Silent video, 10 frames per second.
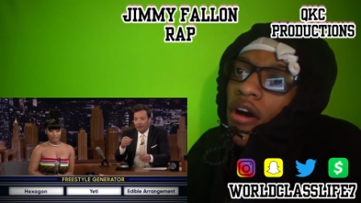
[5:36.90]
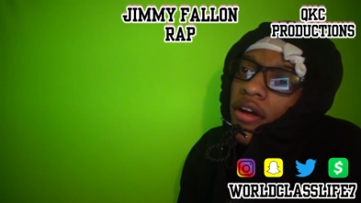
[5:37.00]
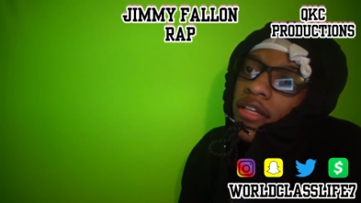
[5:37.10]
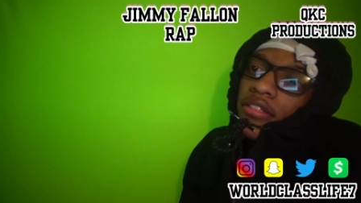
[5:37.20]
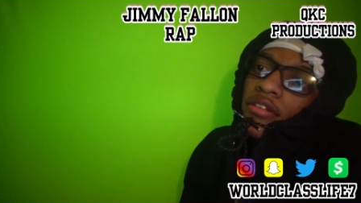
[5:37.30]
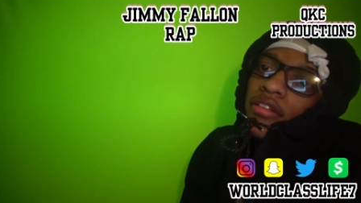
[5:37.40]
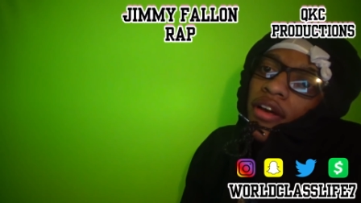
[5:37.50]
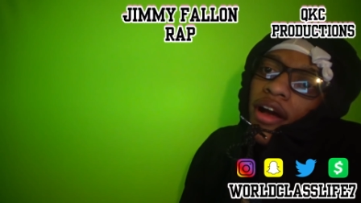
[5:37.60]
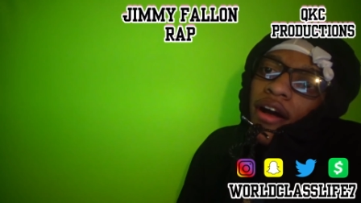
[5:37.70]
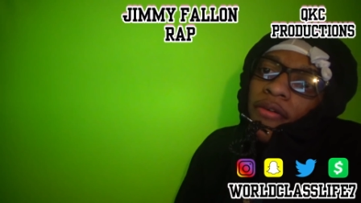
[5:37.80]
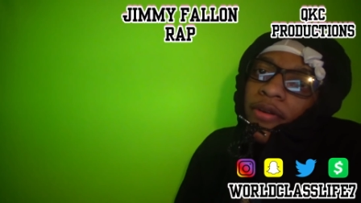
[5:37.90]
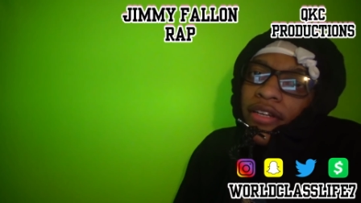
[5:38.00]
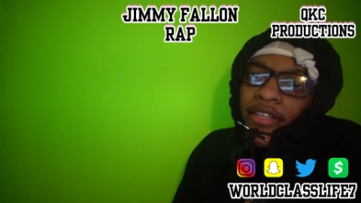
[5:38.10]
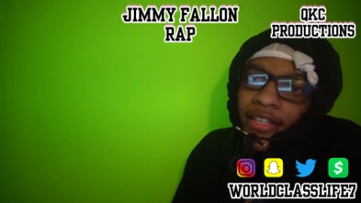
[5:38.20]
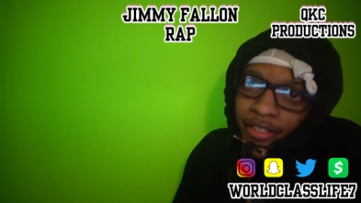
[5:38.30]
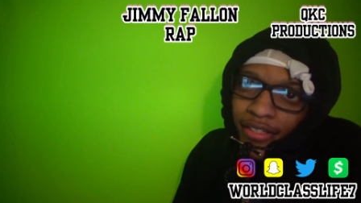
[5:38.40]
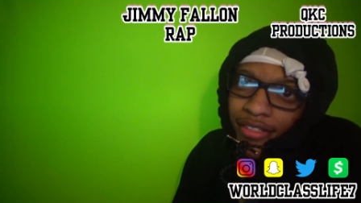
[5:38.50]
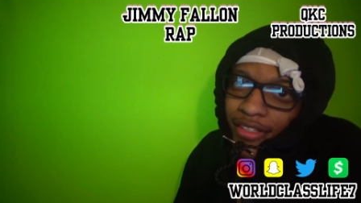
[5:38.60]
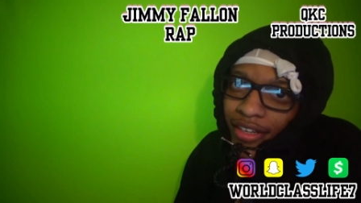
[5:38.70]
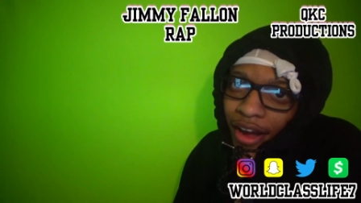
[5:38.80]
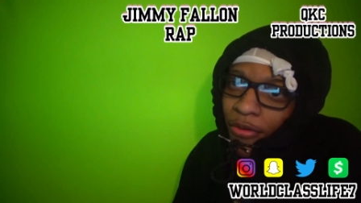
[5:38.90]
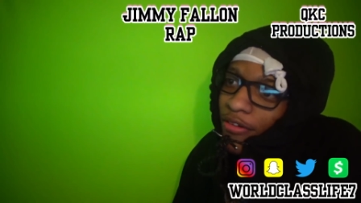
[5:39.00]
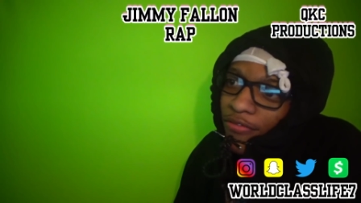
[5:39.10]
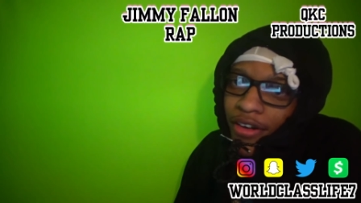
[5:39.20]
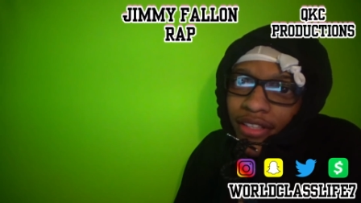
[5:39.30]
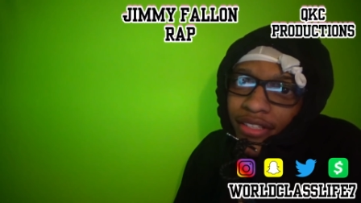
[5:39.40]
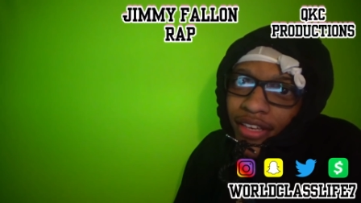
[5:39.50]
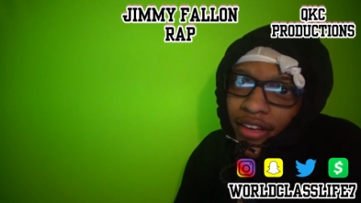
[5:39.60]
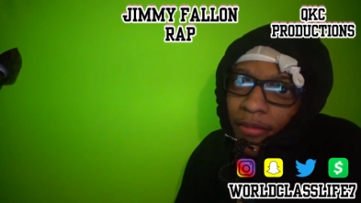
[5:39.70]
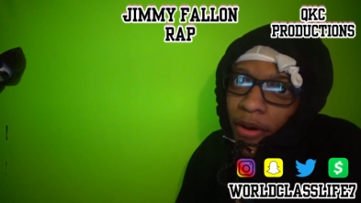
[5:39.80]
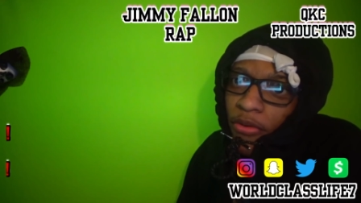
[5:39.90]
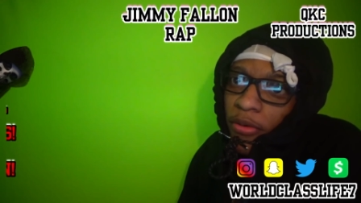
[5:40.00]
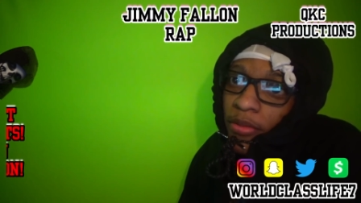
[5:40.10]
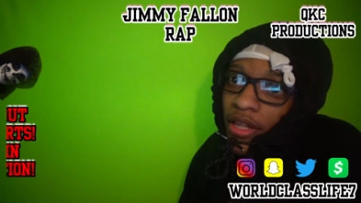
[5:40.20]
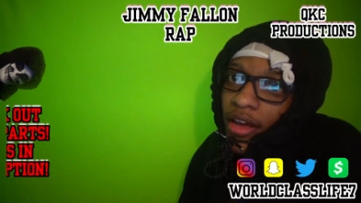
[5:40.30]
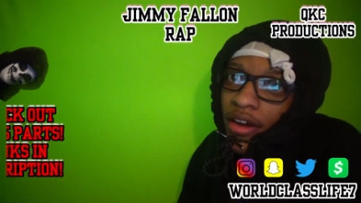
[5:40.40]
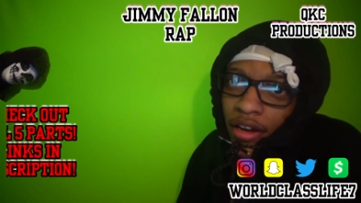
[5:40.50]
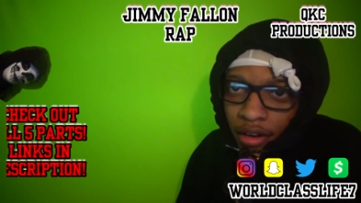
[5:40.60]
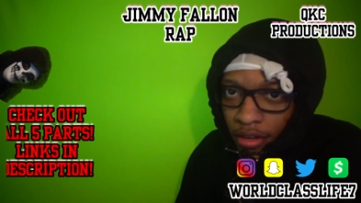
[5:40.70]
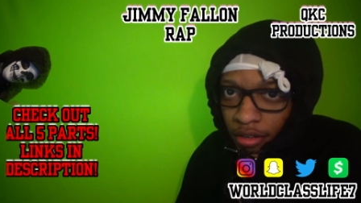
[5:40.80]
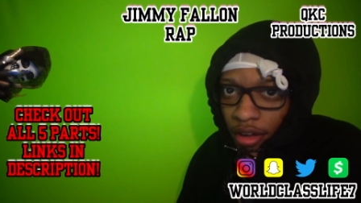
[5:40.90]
Okay, so look, how I would have did this shit, I would have fucked his head up. I would have been like, uh,